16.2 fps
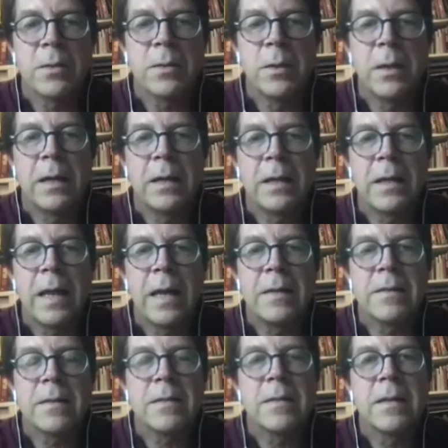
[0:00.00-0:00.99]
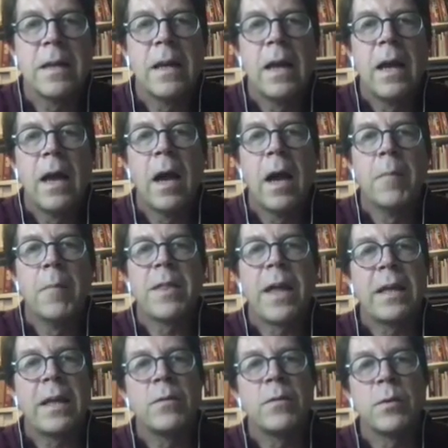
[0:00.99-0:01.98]
to our guests.
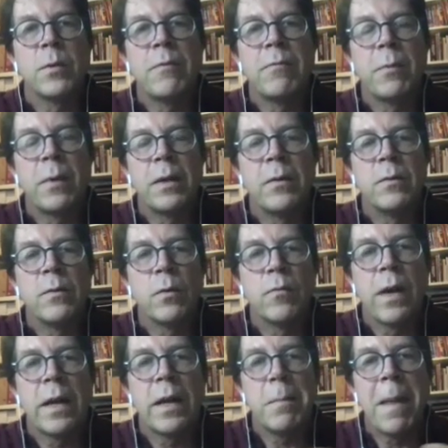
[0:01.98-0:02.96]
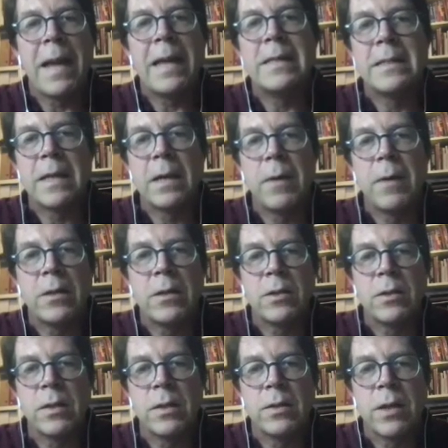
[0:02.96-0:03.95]
Thank you to everyone who's already made a
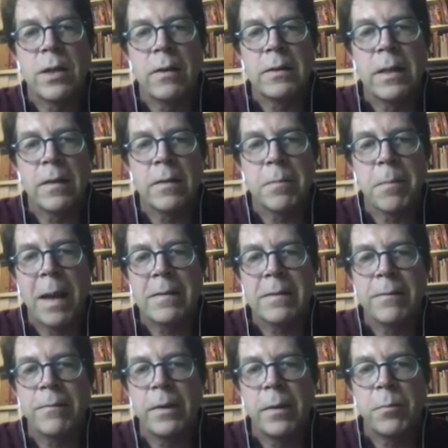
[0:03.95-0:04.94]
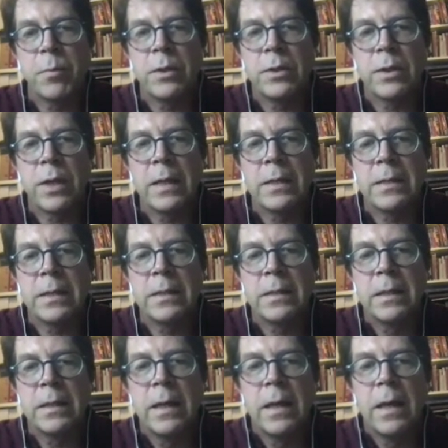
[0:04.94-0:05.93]
donation to the charity. That's massively appreciated.
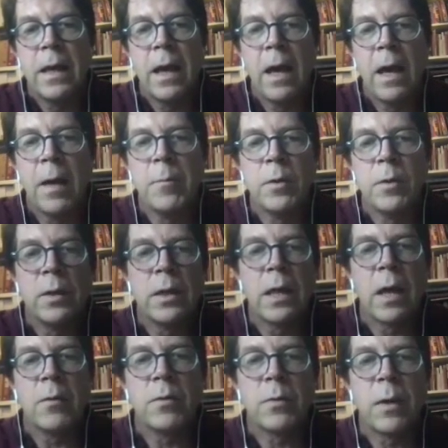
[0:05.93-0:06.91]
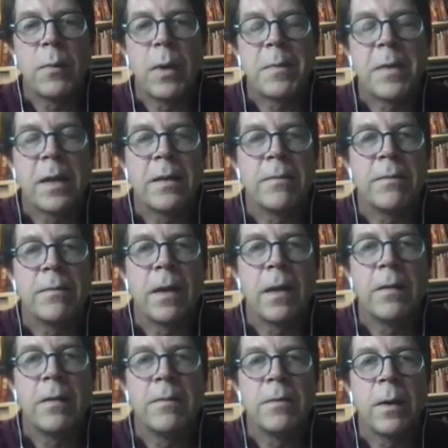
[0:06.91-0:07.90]
You can go to our website
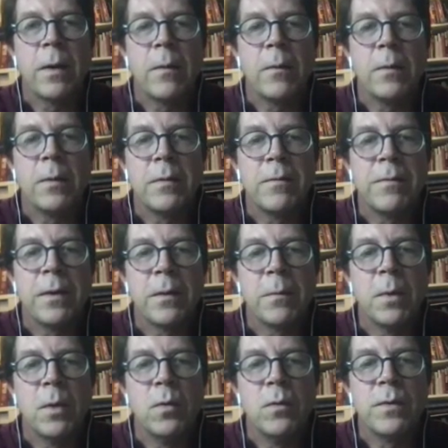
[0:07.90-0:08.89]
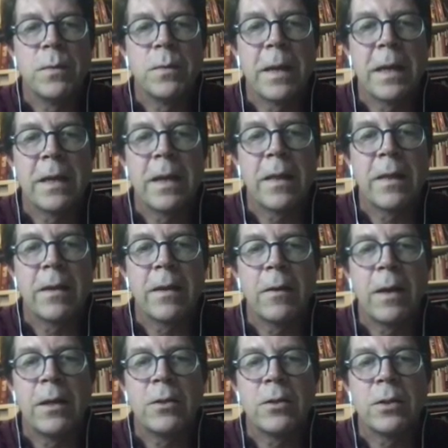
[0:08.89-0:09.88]
if you would feel moved to make another
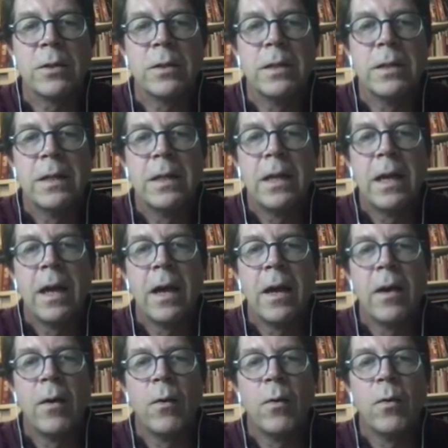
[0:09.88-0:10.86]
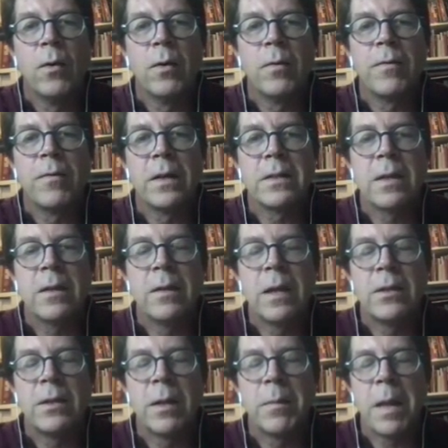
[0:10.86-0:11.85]
donation or a first
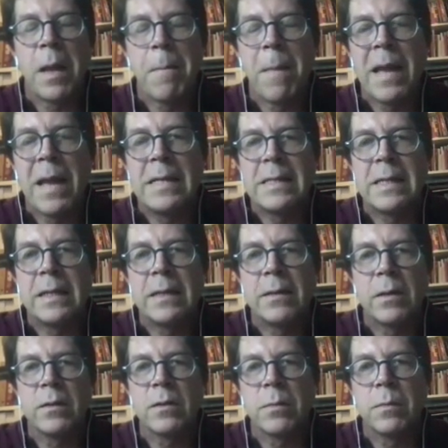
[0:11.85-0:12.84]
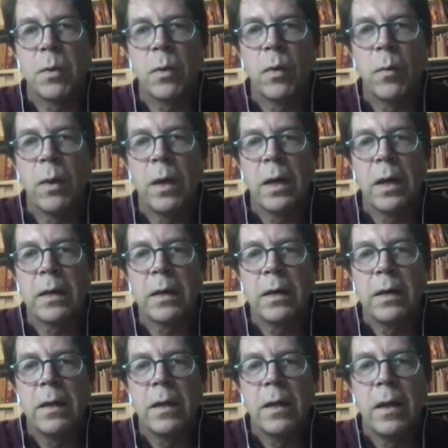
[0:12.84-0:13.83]
donation. That'd be amazing and could support the work
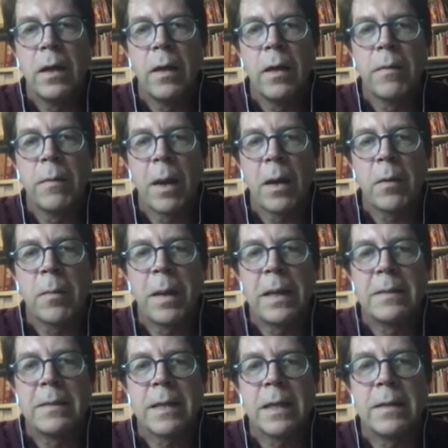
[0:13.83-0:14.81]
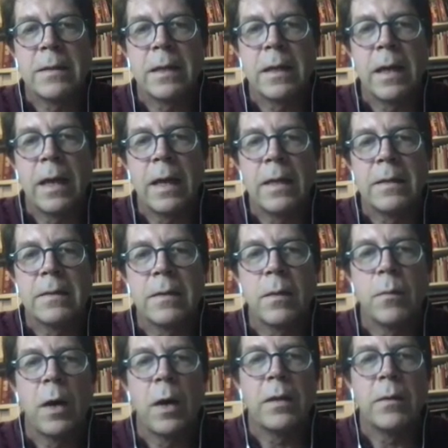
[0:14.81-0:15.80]
the Michael Palin Centre and
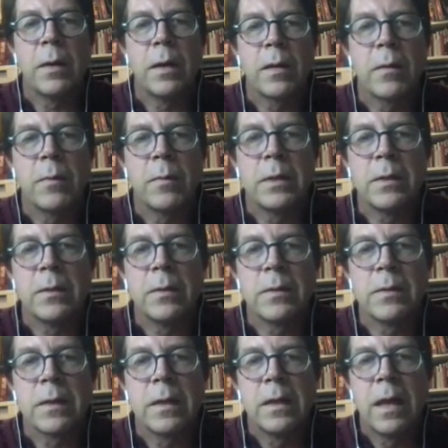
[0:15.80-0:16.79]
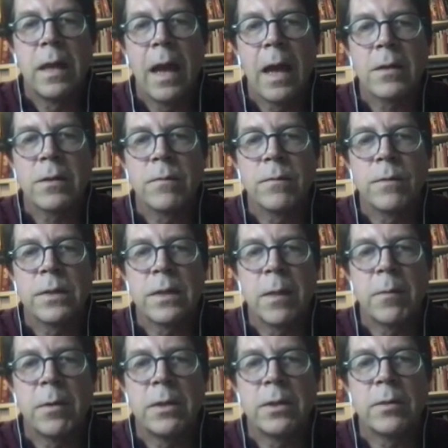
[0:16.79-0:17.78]
the wider work that we do as Action for
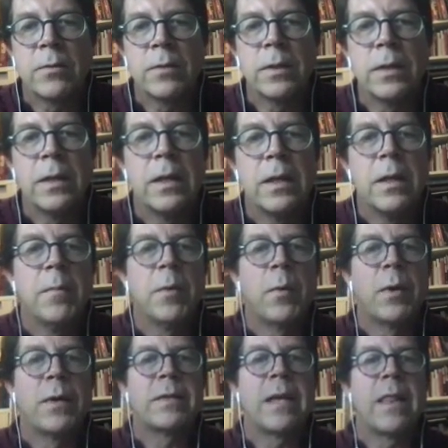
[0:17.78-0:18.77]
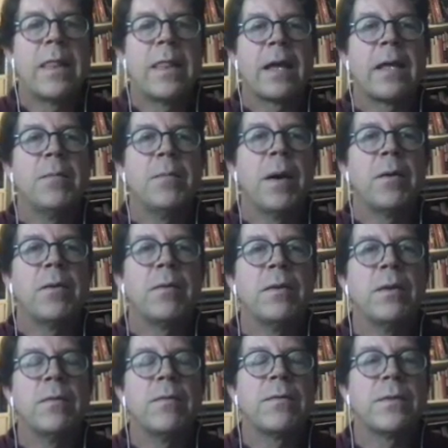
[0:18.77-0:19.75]
Stammering Children. But once again, thank you both of
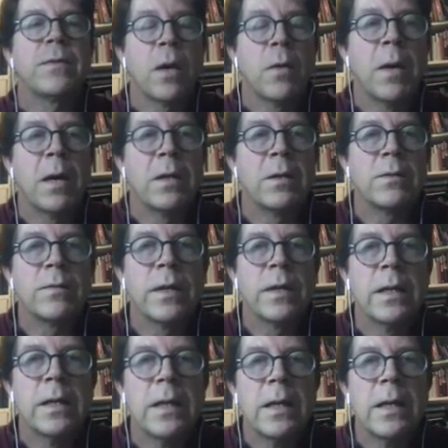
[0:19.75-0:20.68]
you so much for